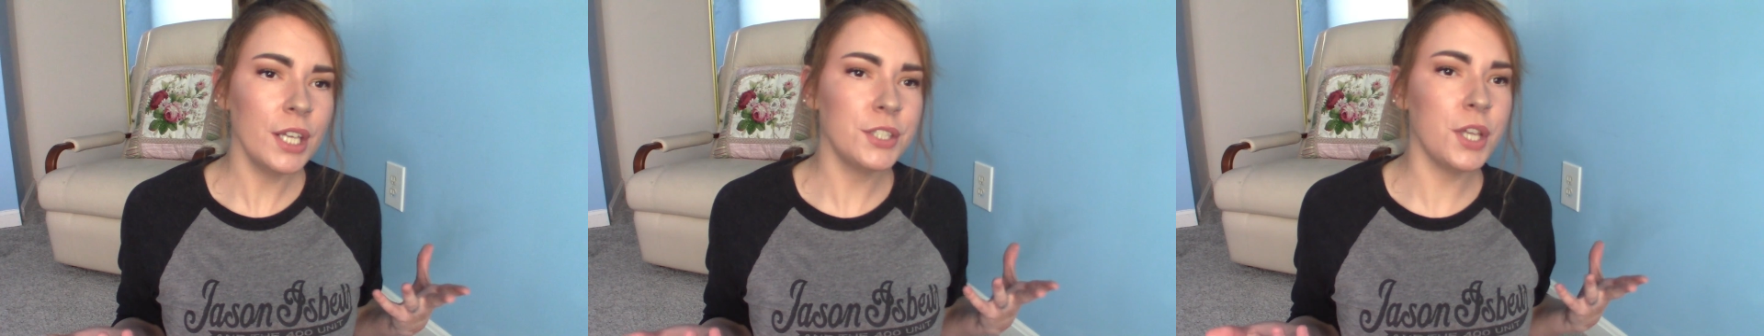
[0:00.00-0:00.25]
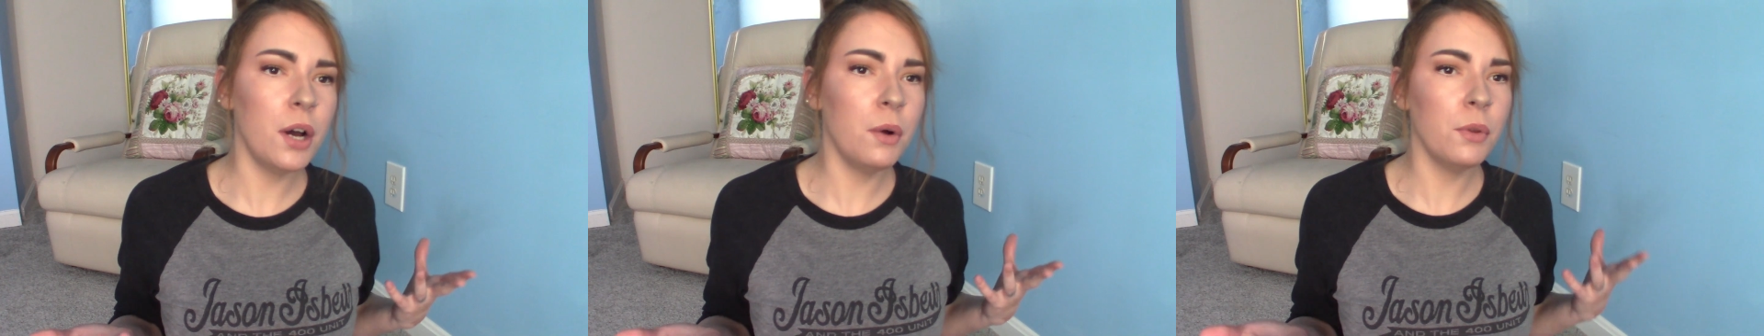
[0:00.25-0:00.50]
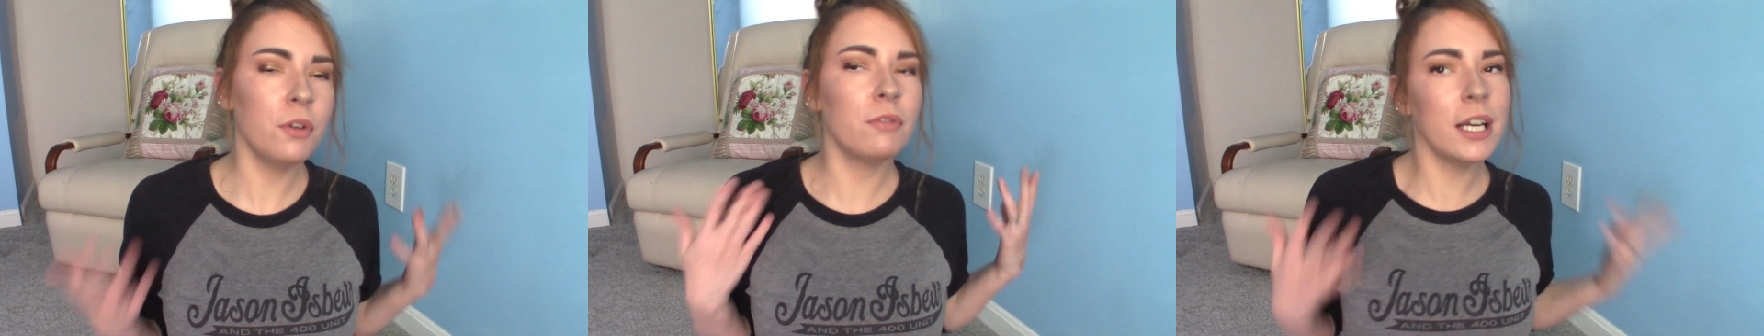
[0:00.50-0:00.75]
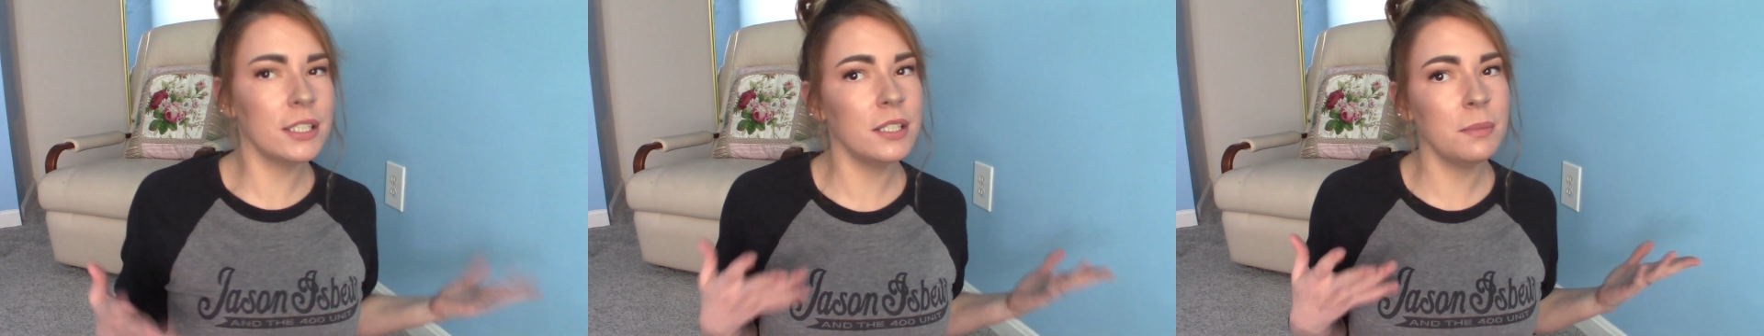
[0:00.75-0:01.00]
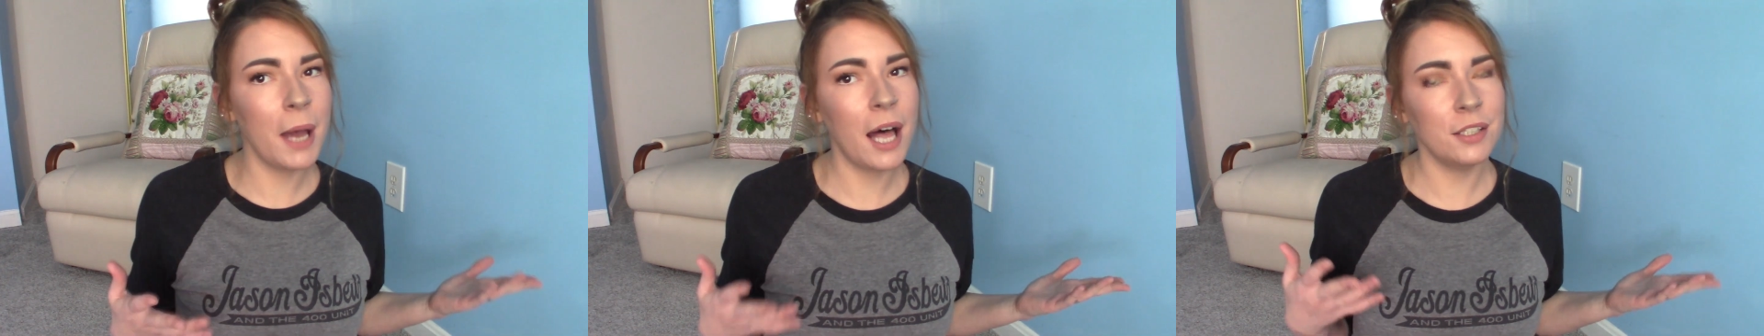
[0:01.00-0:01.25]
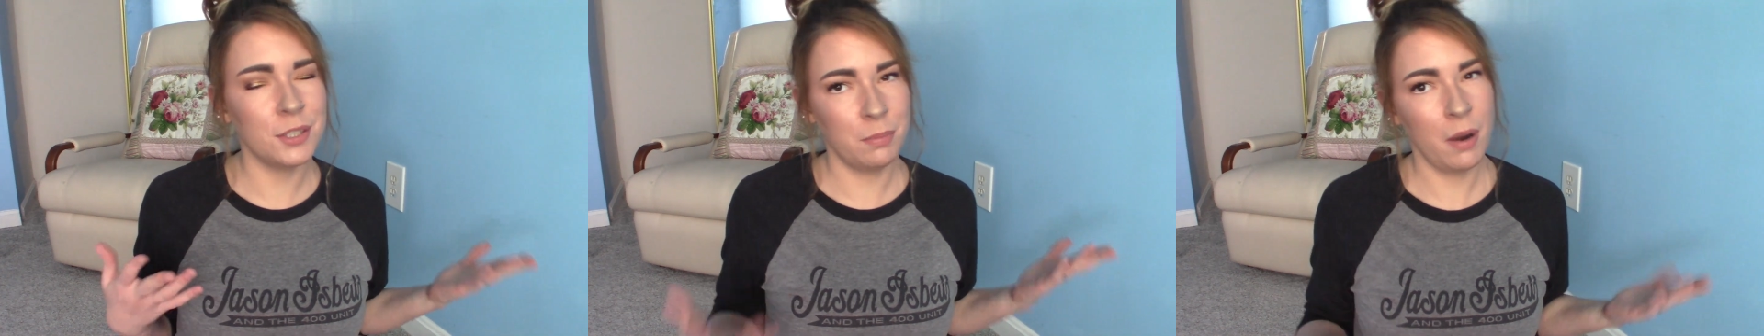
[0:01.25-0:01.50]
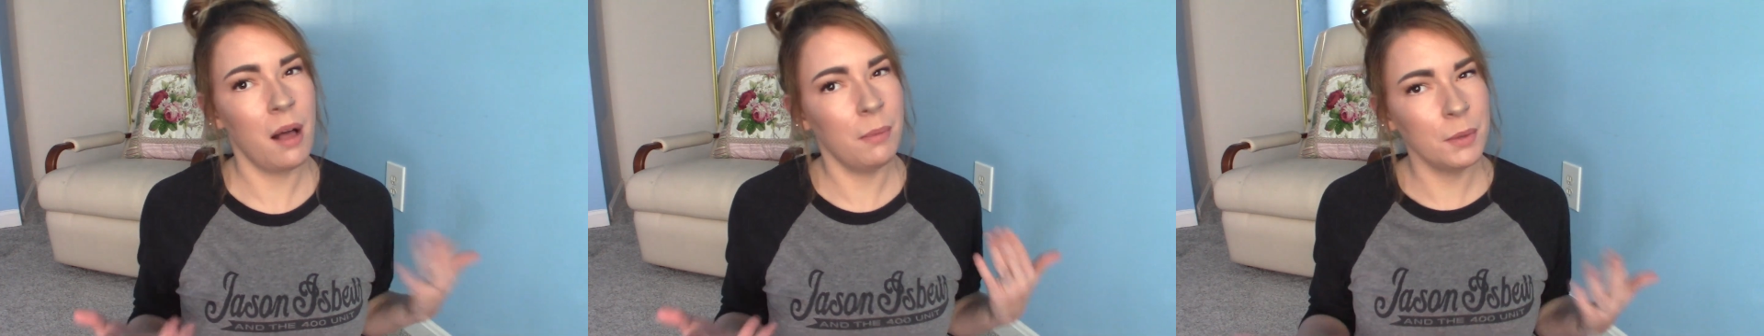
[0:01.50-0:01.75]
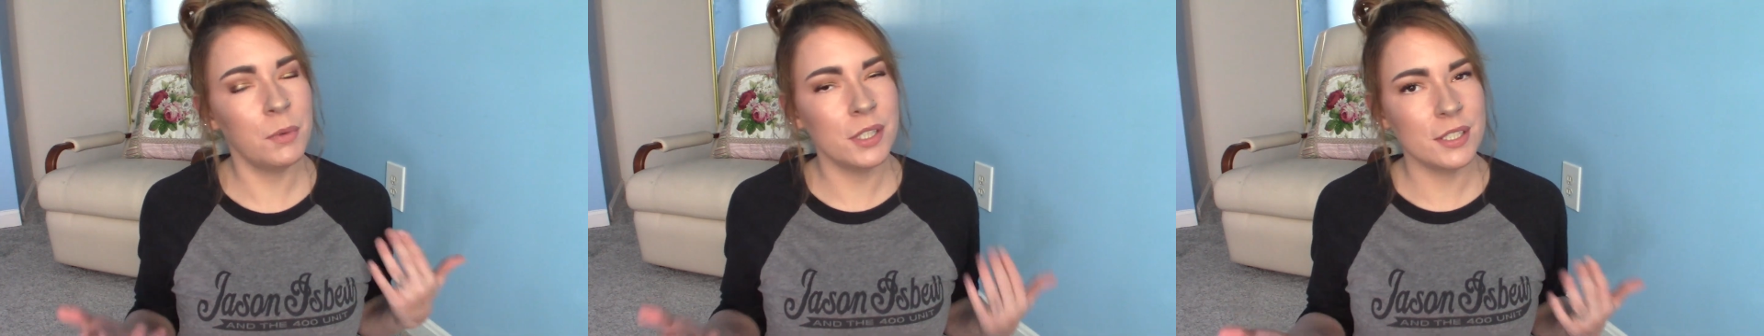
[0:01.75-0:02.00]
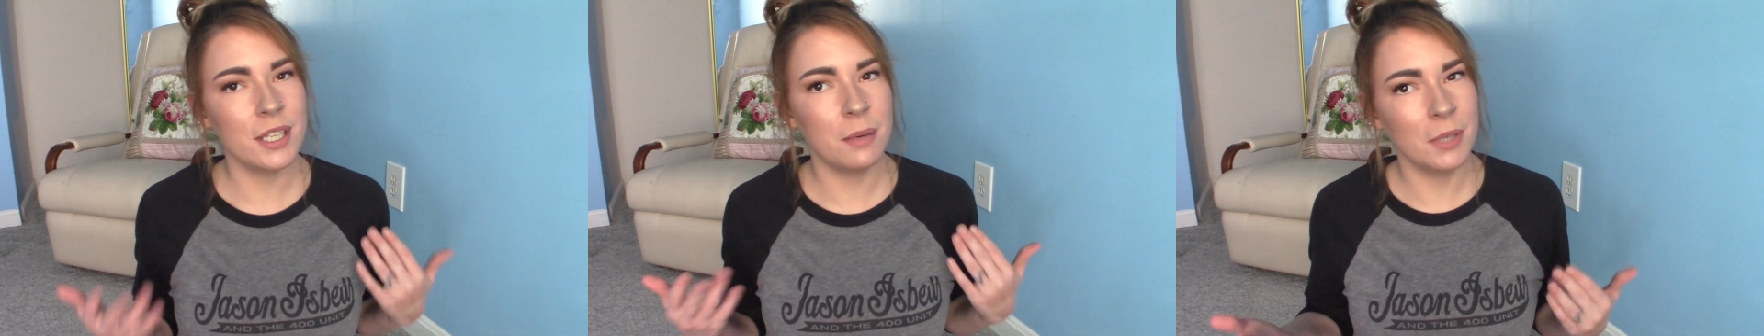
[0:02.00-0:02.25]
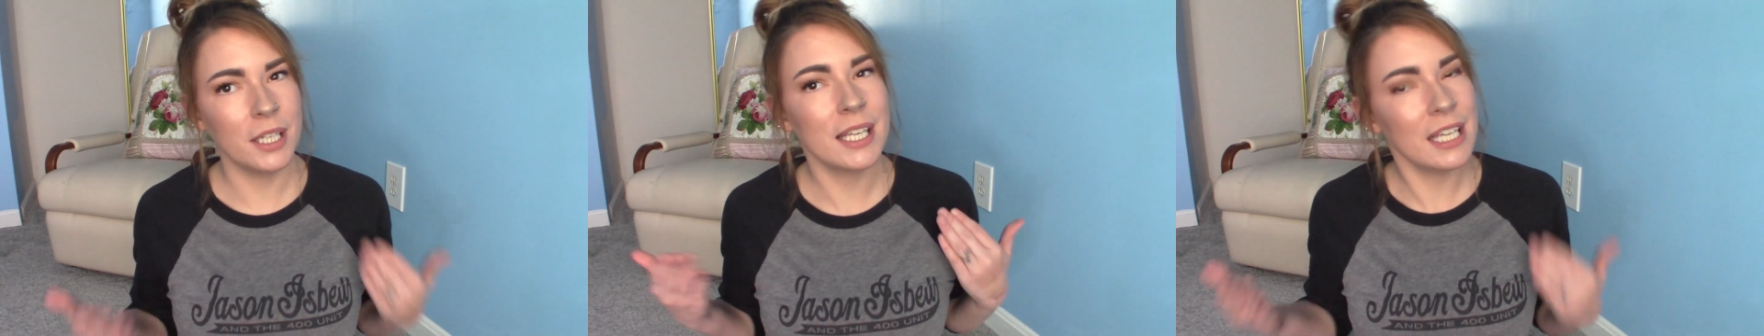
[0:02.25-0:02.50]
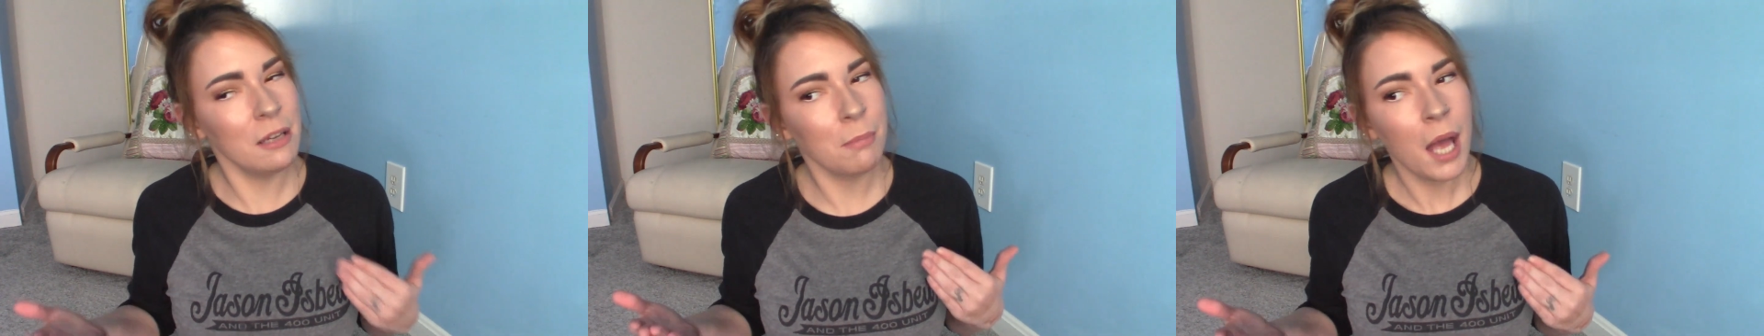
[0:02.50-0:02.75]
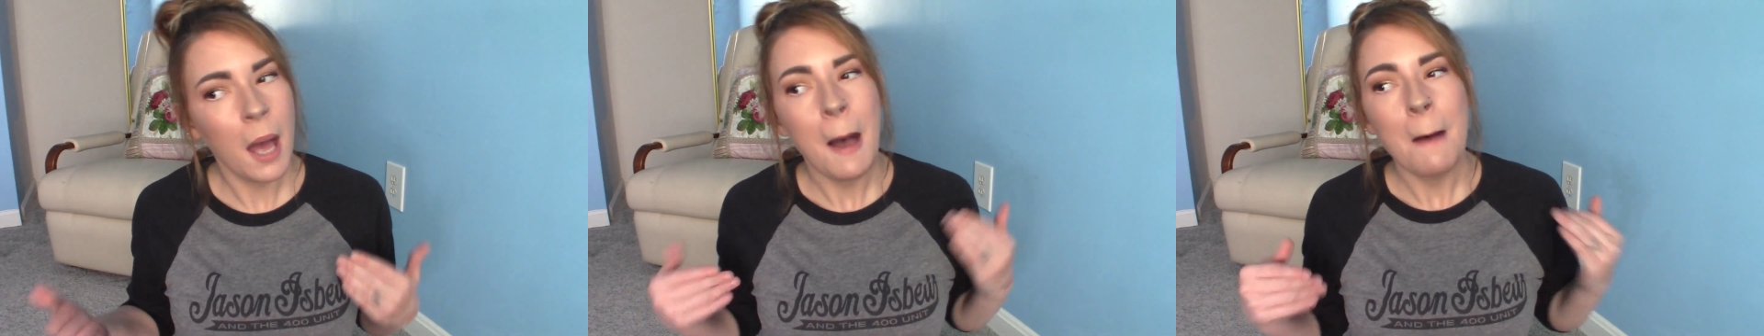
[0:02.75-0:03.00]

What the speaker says: So the rest of the palettes are probably ones that I'm gonna keep,